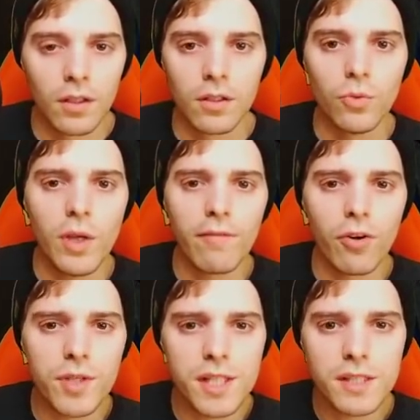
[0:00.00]
Do we have
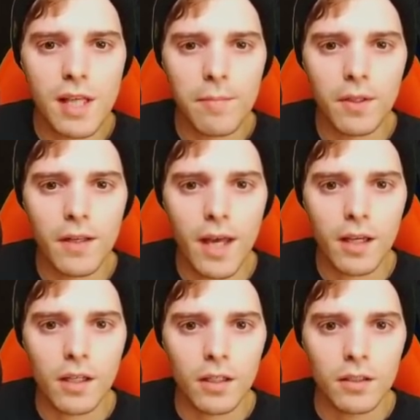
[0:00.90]
our Reset Stamp in the
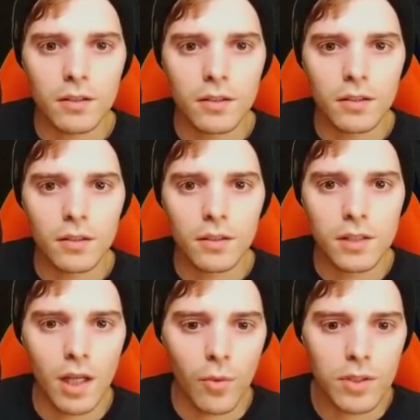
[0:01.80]
deck?
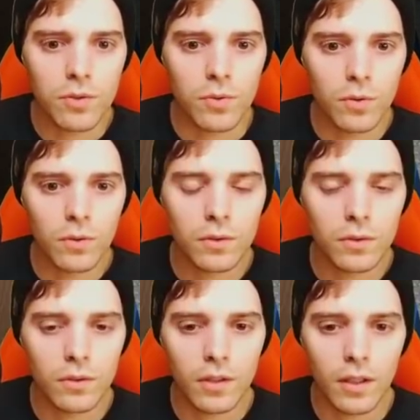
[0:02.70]
Yeah, we do.
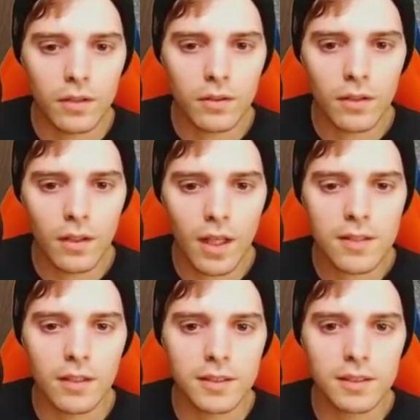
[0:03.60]
Okay.
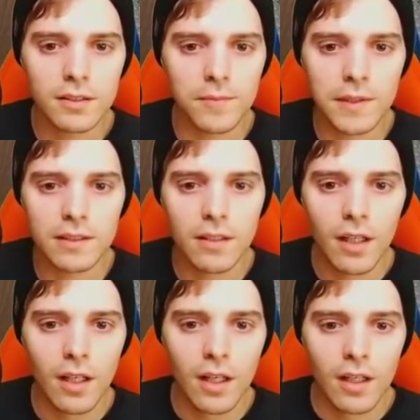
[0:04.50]
That's at least something
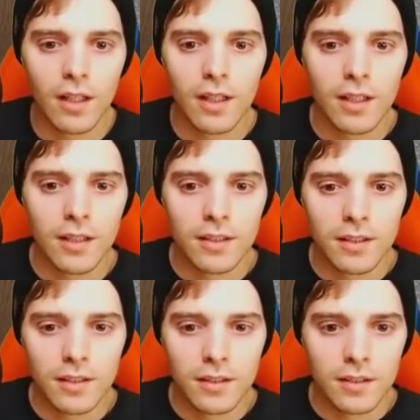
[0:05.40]

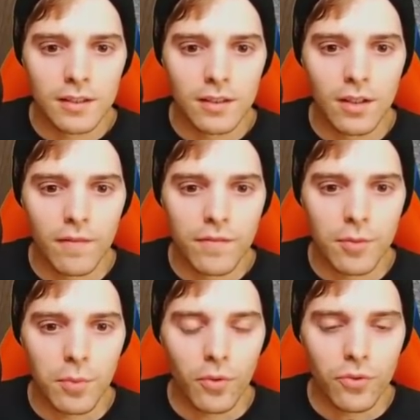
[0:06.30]

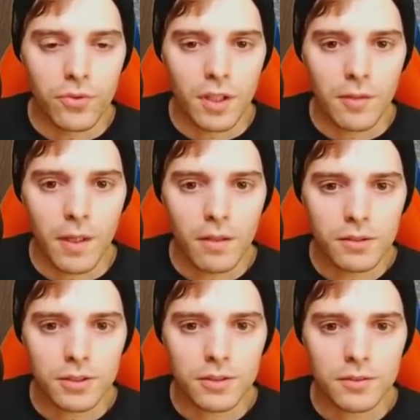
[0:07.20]
comfortable to think
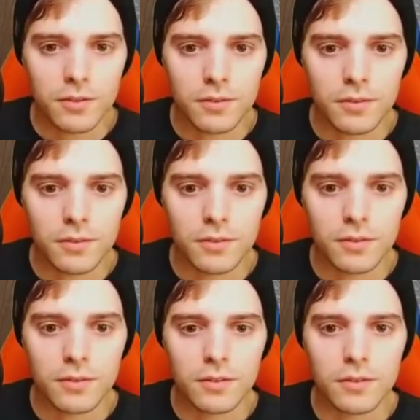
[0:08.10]
about.
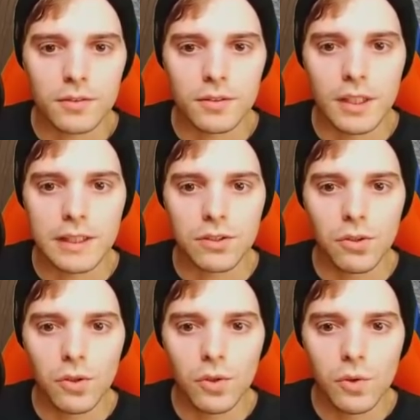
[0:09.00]
Let's
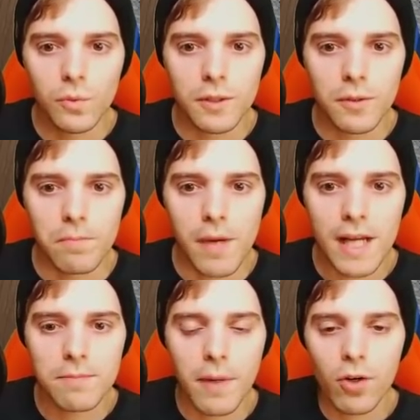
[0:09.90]
go with
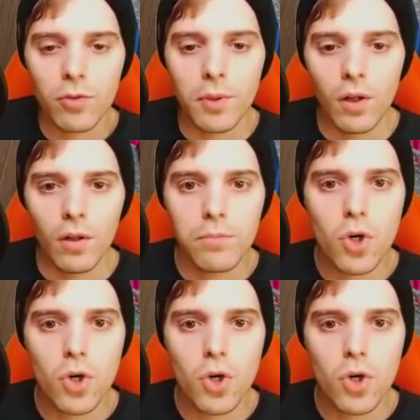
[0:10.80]
Max Pyro Ball.